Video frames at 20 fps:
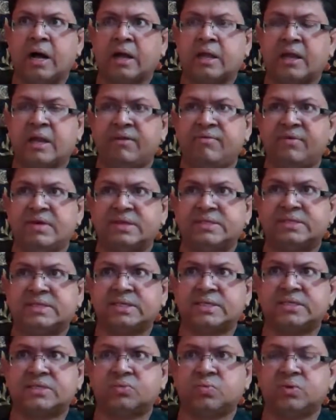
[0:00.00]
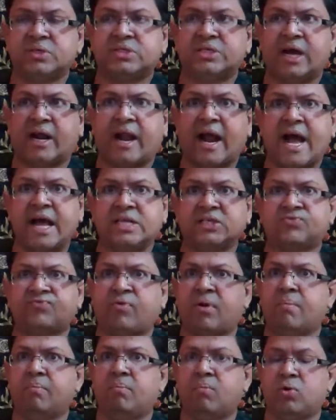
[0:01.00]
grievances which arise
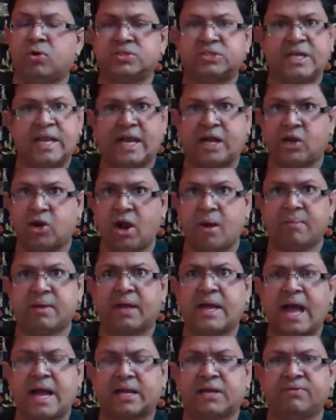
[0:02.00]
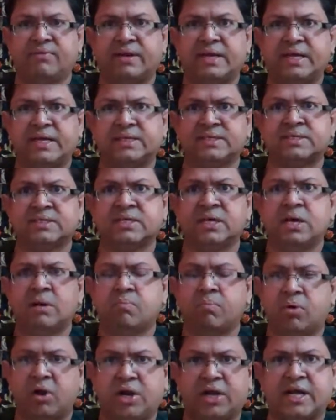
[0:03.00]
from mostly economic activities,
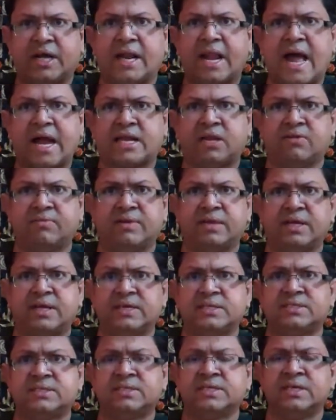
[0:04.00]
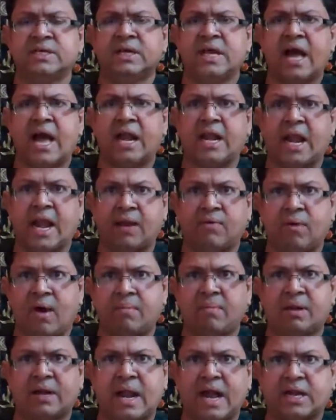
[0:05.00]
political activities, and
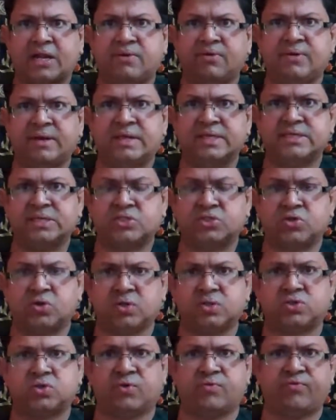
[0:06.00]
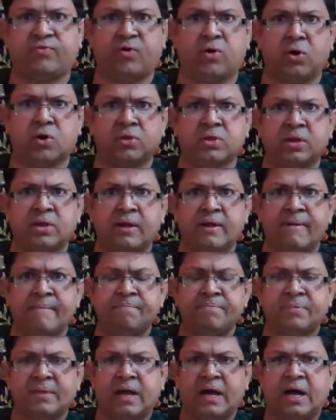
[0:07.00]
environmental activities, and so on and so forth.
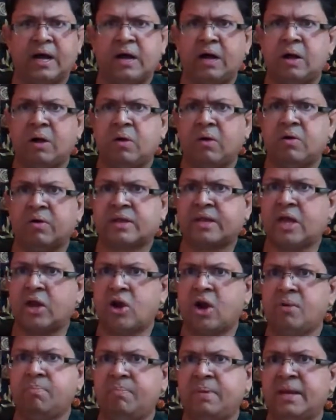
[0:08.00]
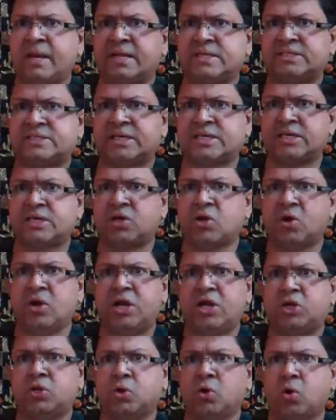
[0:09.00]
Cannot be restricted
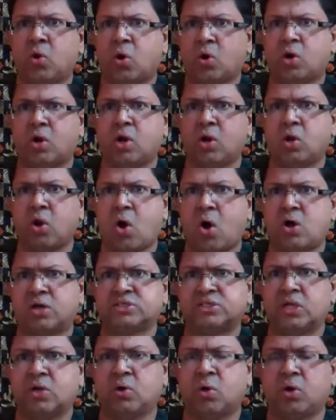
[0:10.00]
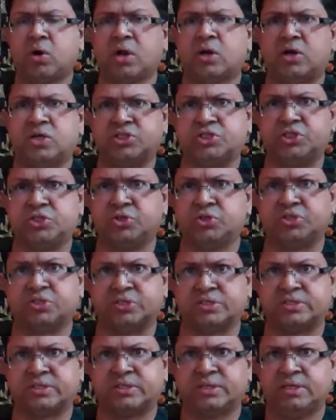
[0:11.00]
only to local laws and local
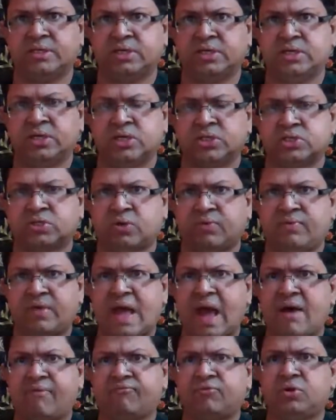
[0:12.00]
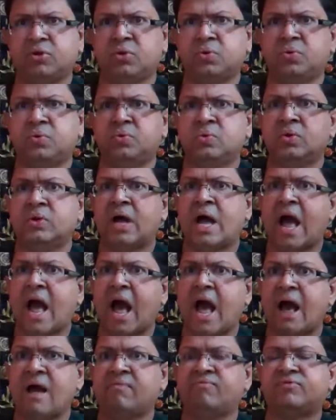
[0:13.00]
constitutions. So we have to
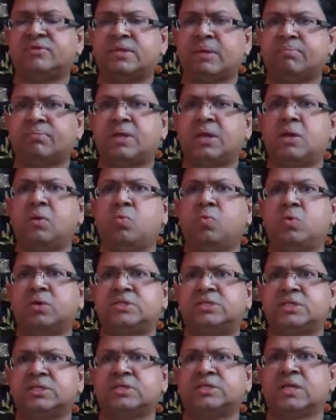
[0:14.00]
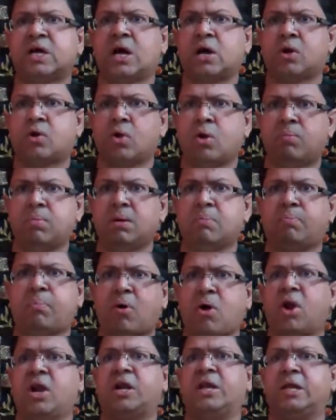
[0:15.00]
have something which is a global
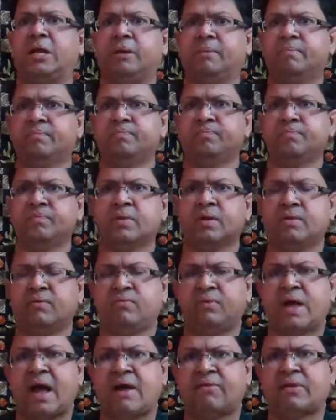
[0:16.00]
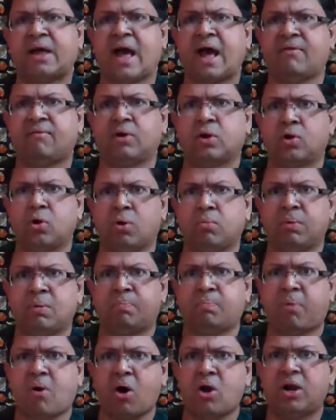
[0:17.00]
polity. We have to have a global
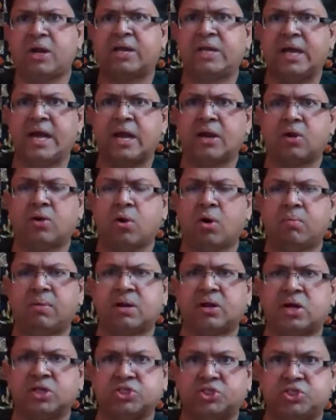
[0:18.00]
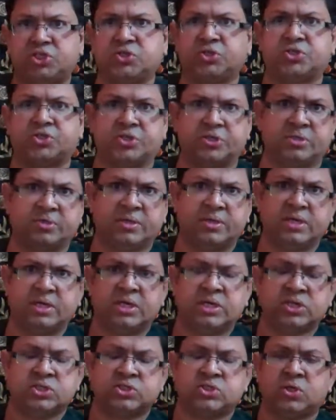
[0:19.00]
polity and global constitution.
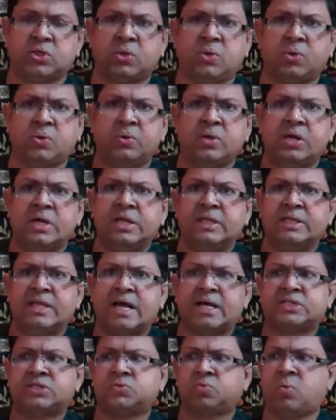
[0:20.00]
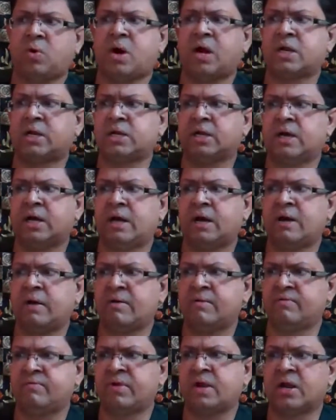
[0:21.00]
So that's what
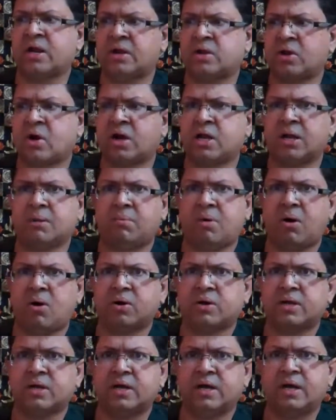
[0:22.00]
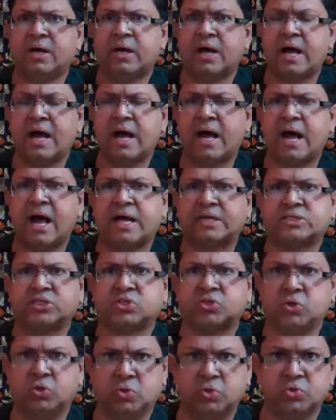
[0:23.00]
we are talking about as a
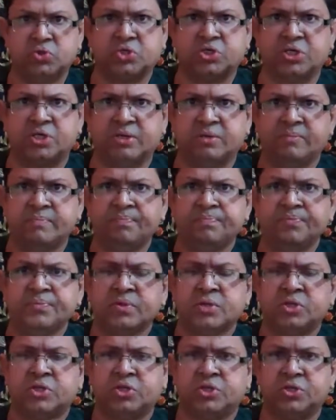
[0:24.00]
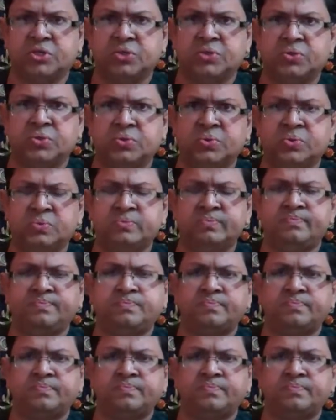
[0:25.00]
solution to